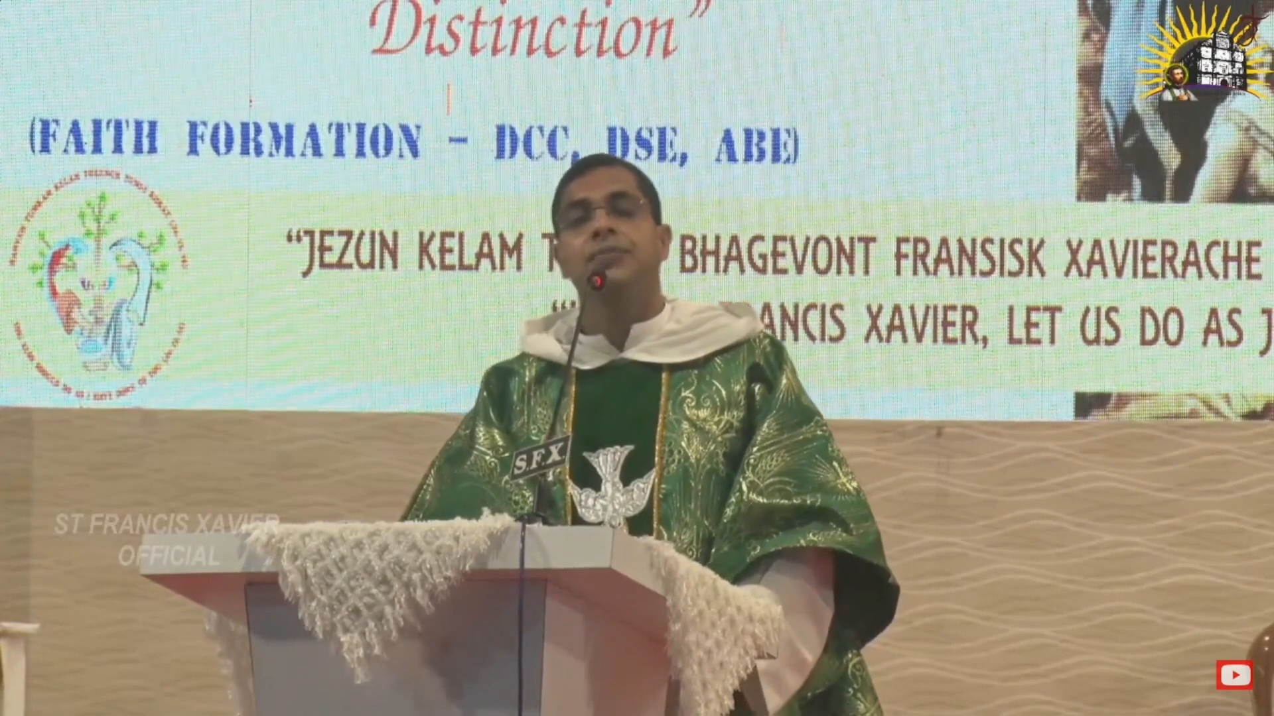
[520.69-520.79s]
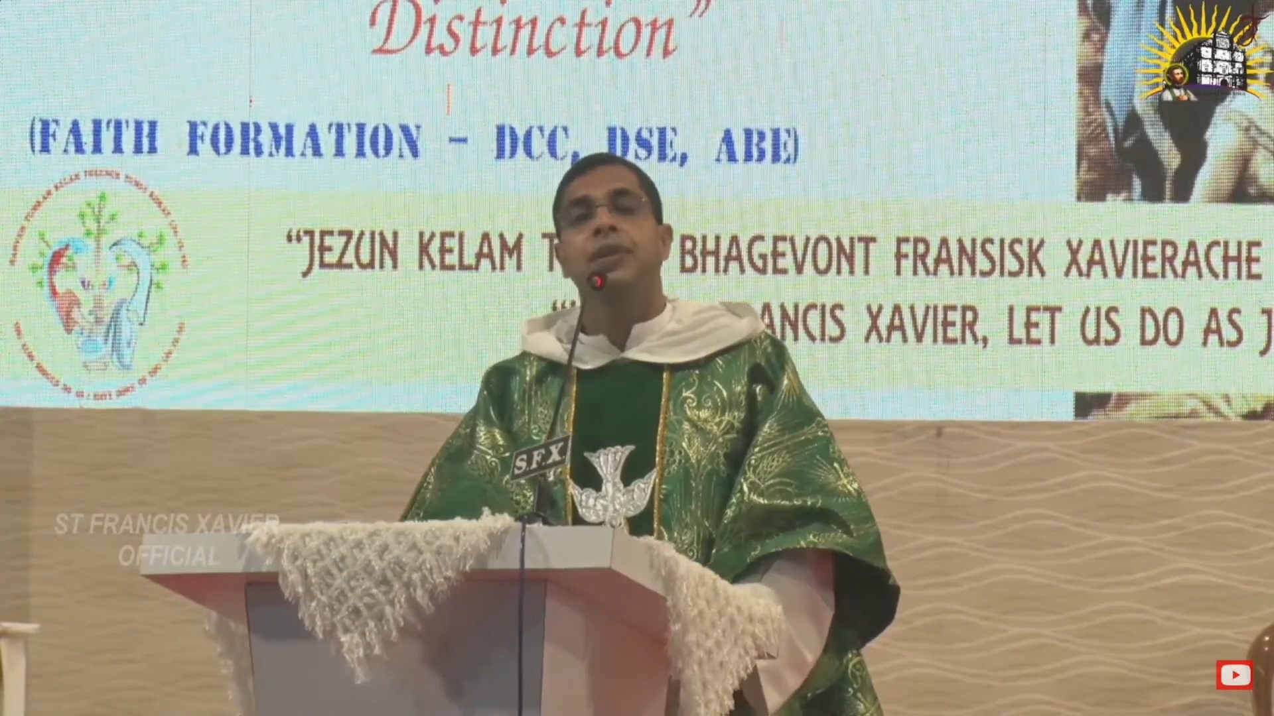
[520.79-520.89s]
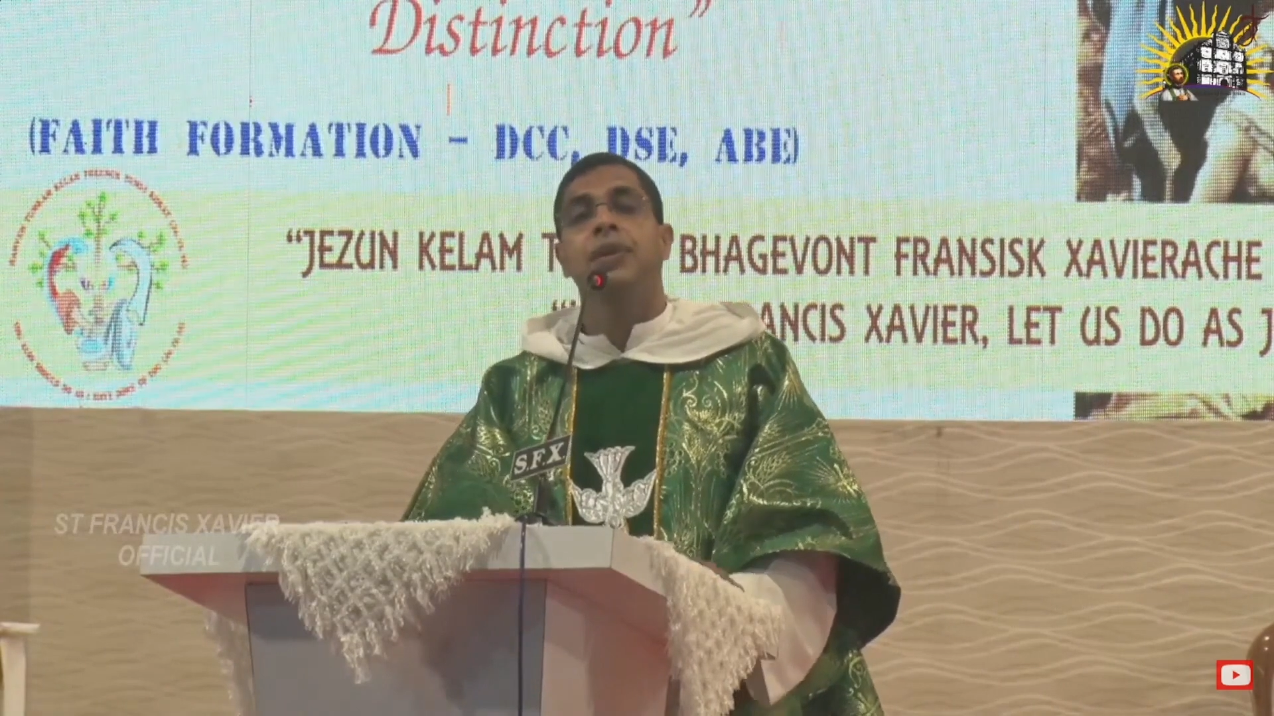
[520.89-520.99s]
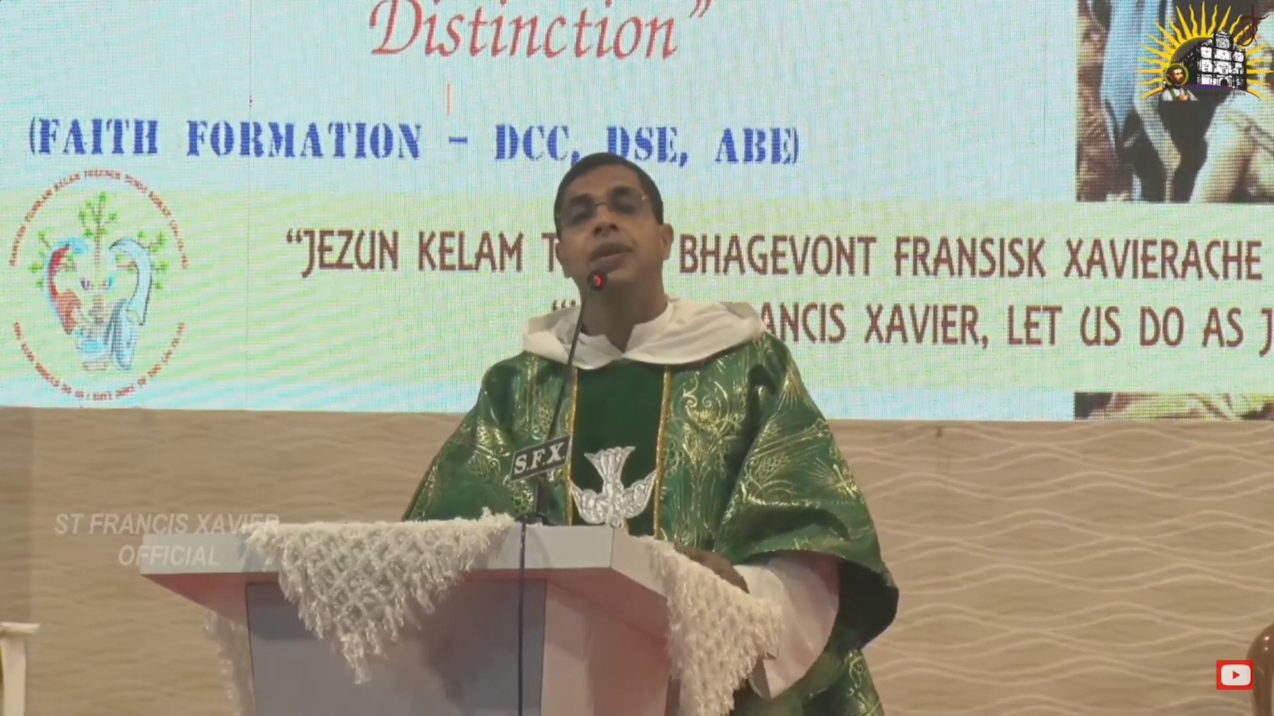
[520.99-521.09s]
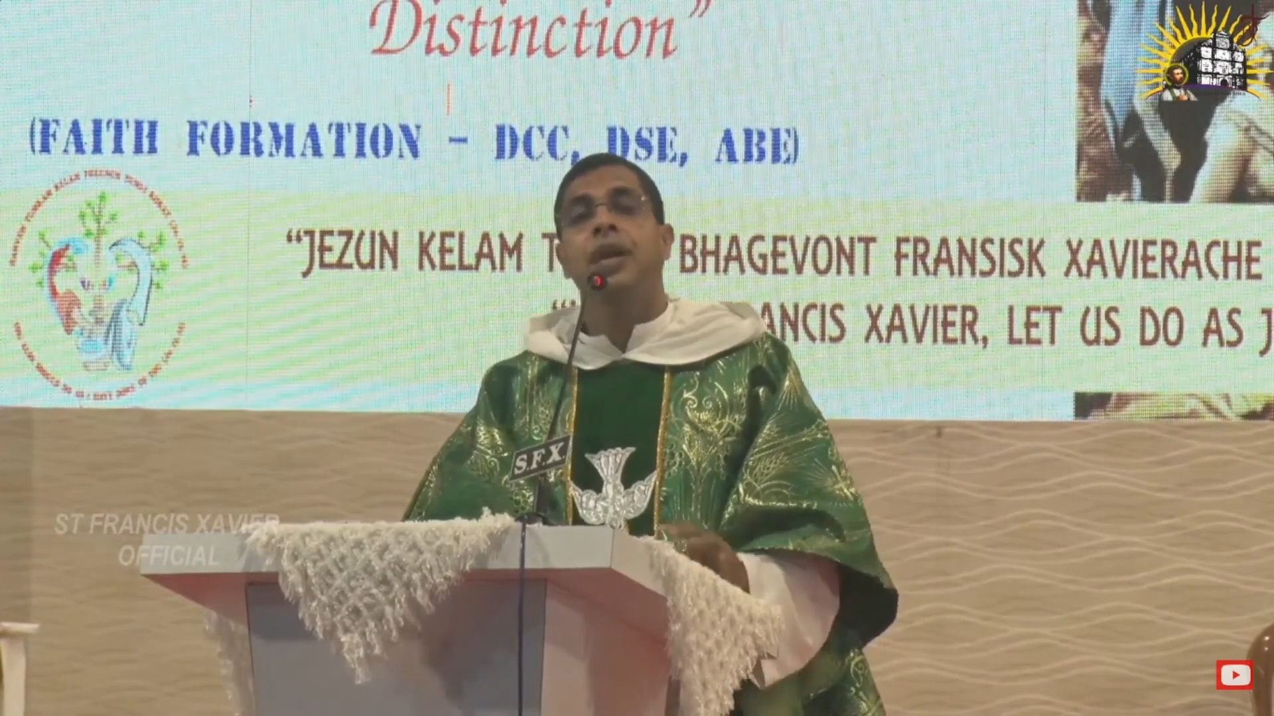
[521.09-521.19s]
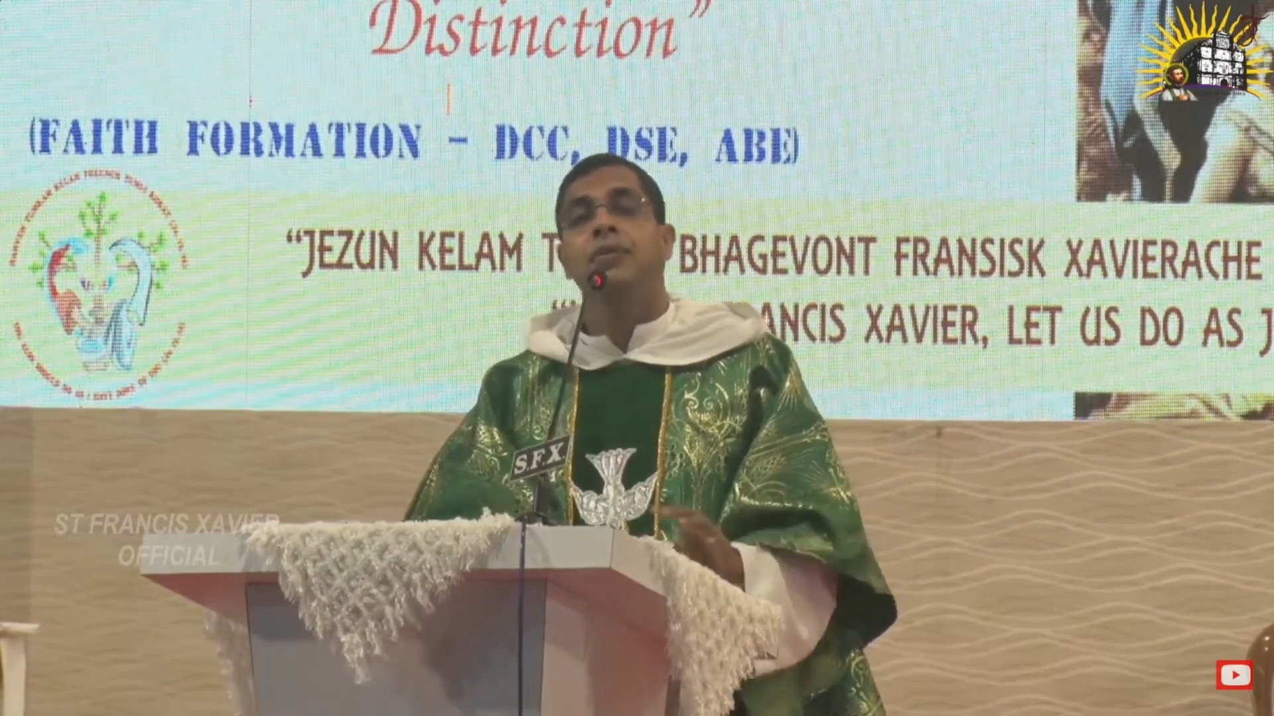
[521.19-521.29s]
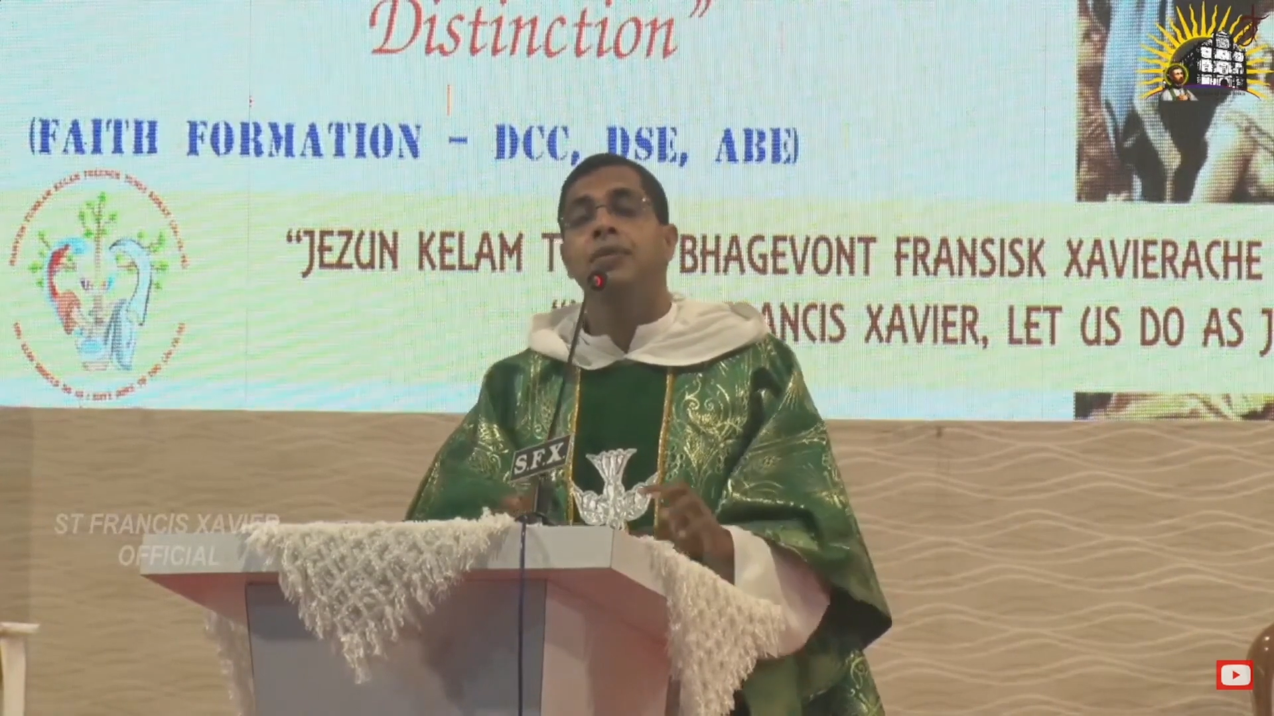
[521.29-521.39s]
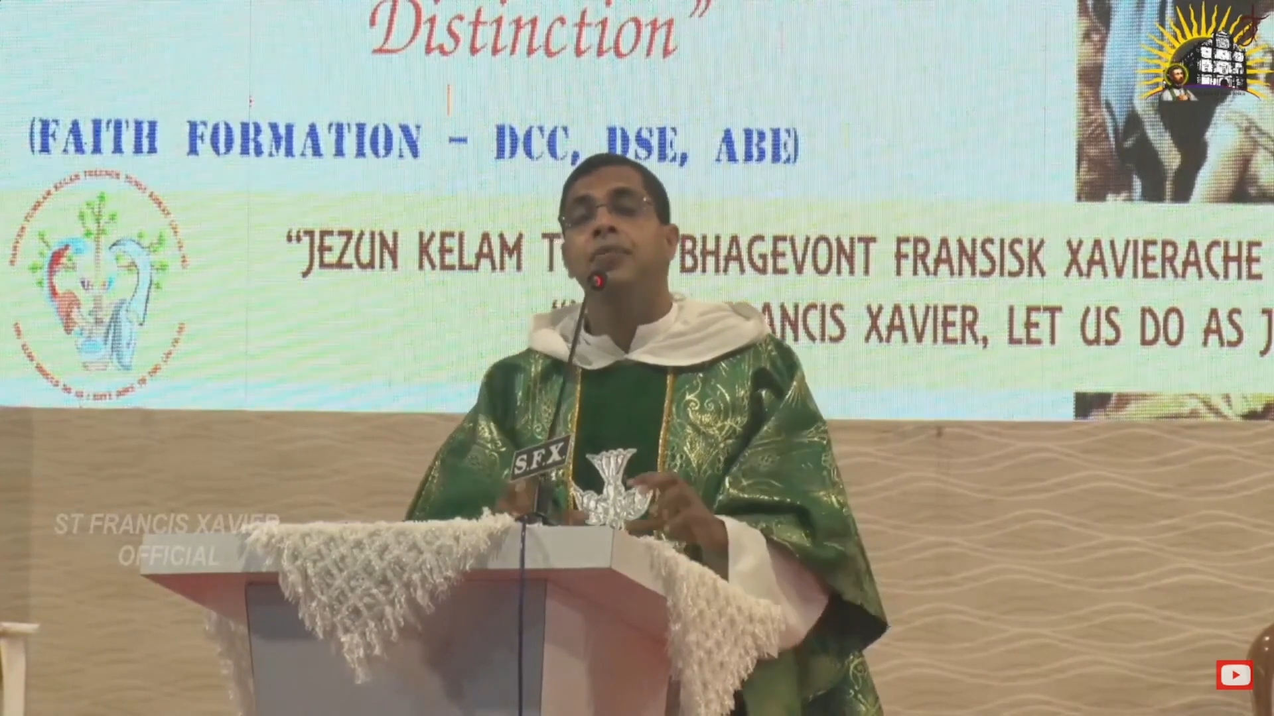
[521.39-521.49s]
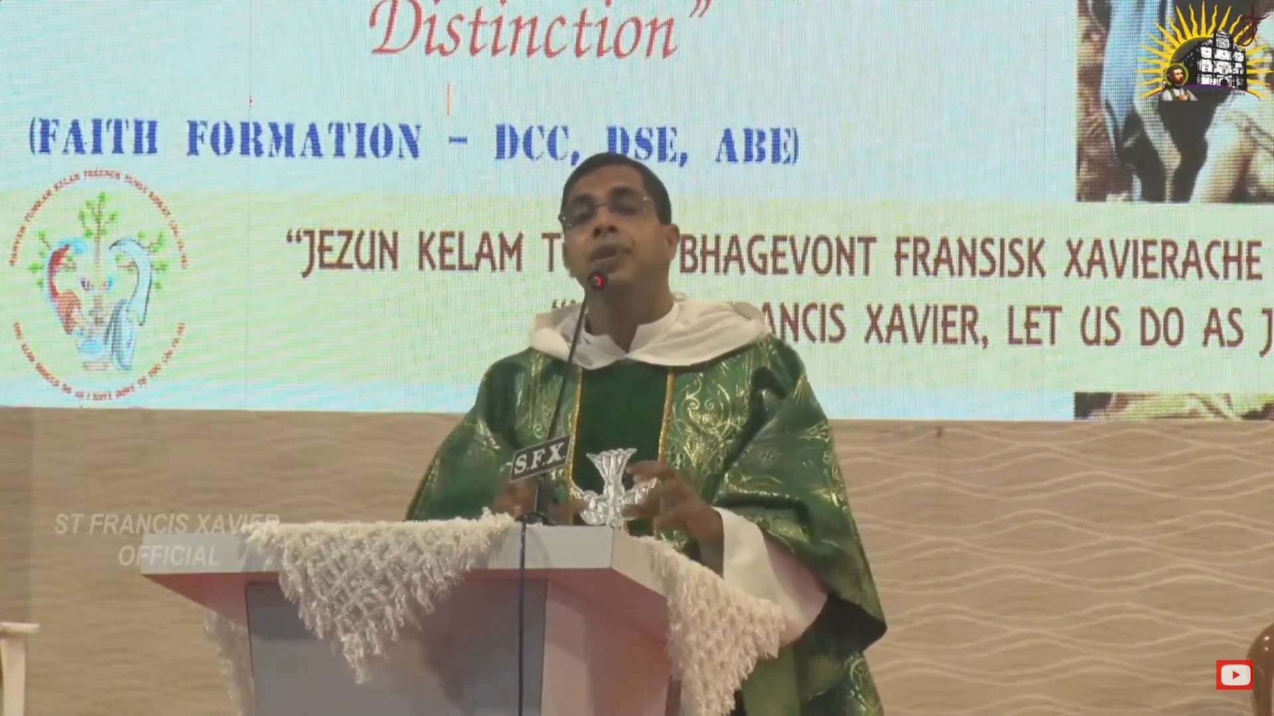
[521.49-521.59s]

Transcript: we will never